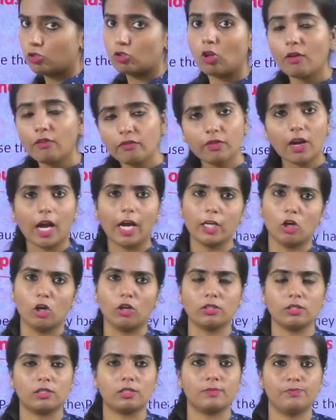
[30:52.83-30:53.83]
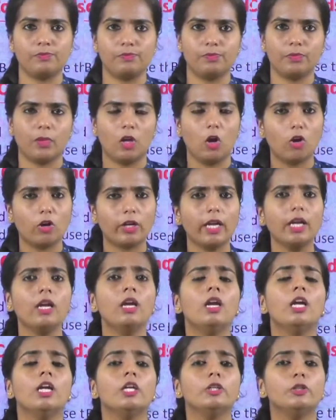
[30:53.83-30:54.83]
of ions. Okay.
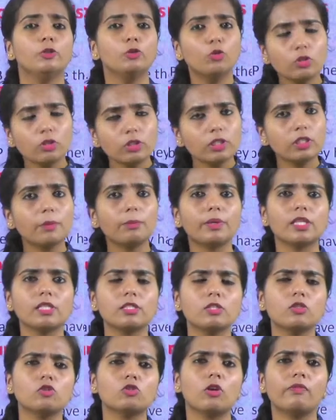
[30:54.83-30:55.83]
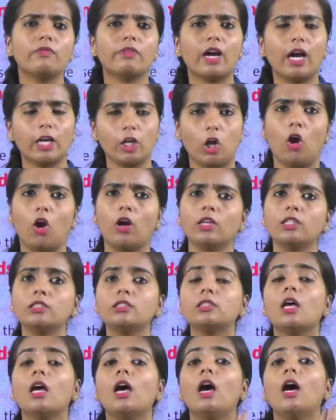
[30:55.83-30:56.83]
Due to the presence of ions,
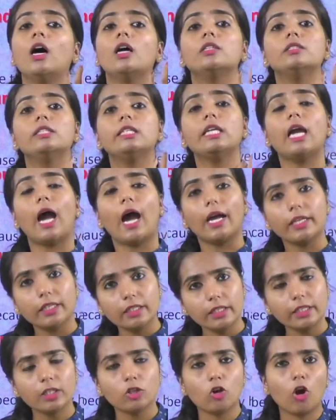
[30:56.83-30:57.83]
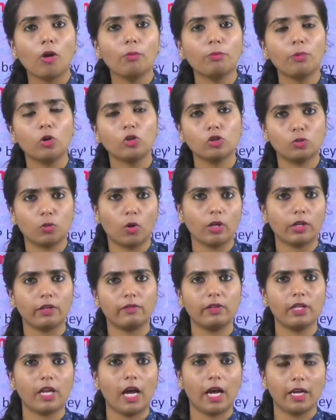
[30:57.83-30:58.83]
the ionic compounds whatever
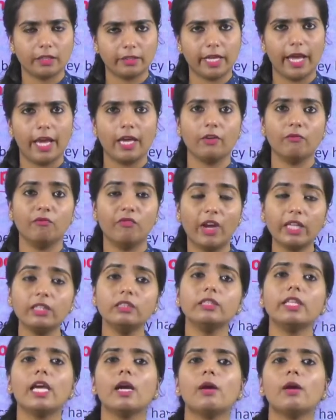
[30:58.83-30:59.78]
are there, when they are